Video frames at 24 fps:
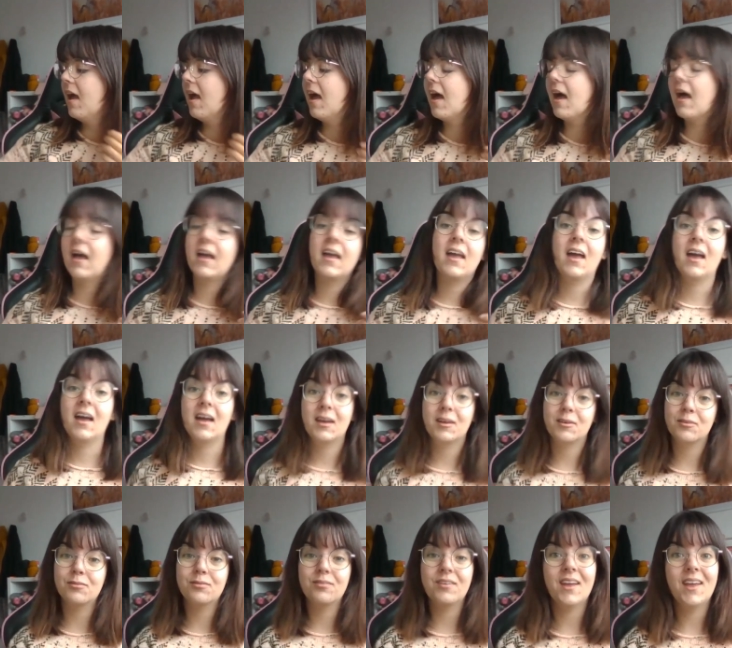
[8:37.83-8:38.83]
I
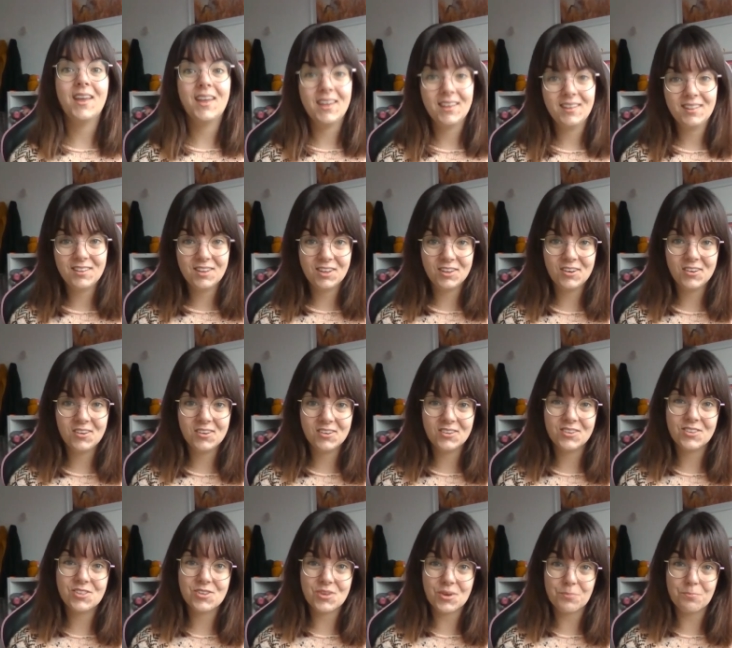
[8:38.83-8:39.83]
have another
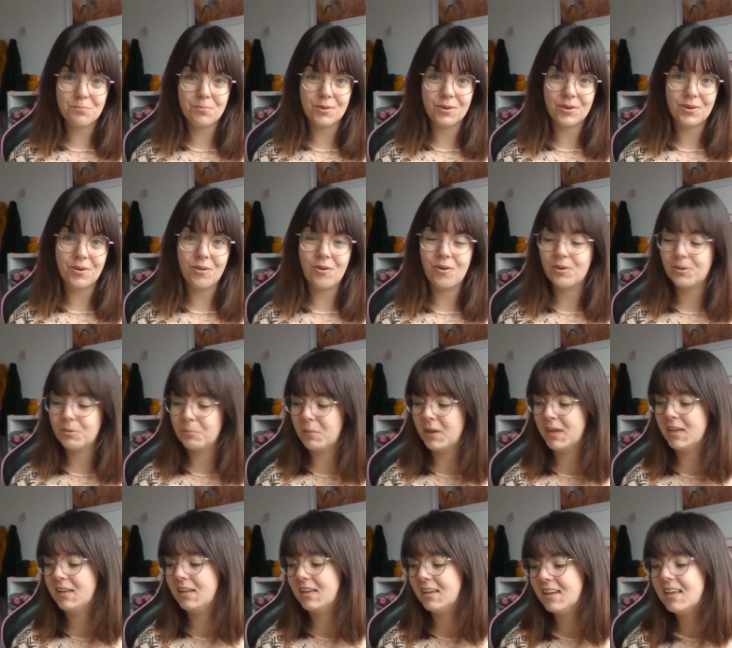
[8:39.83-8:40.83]
jumper on
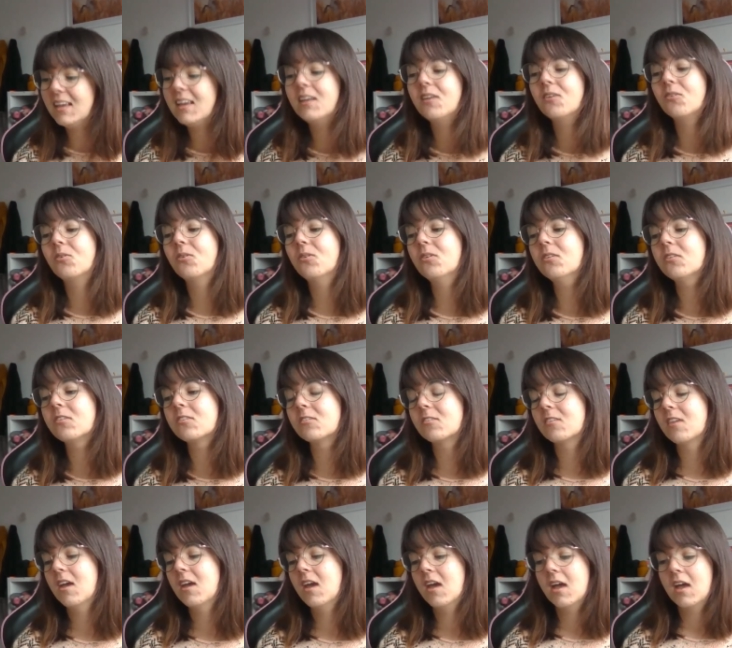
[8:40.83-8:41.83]
my needles.
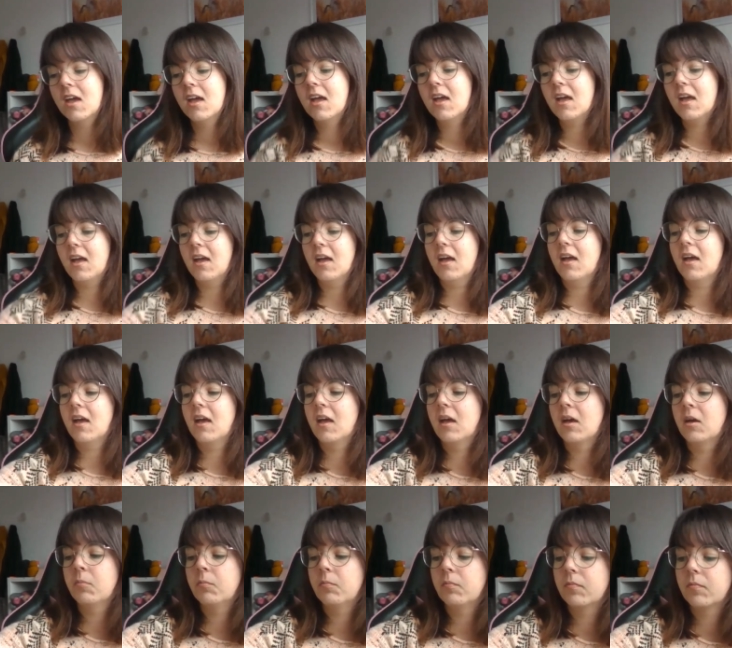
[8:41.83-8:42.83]

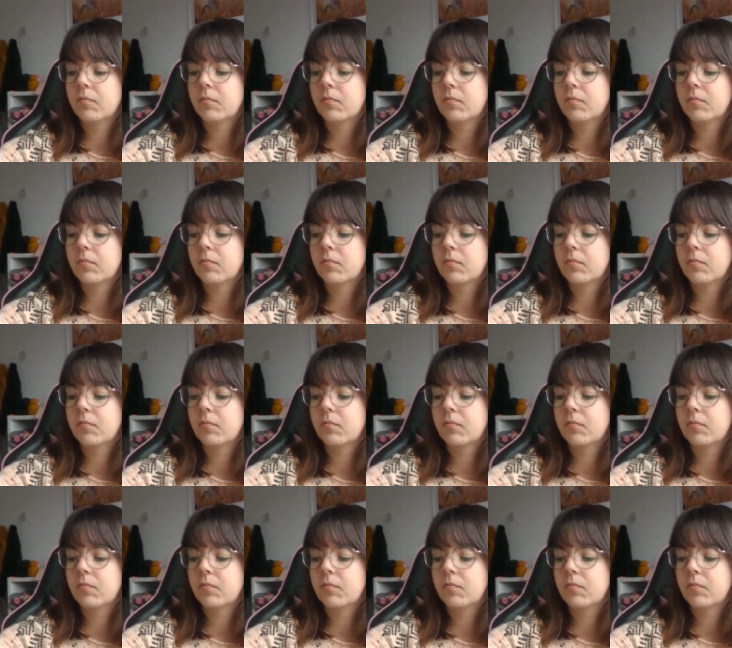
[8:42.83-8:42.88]
I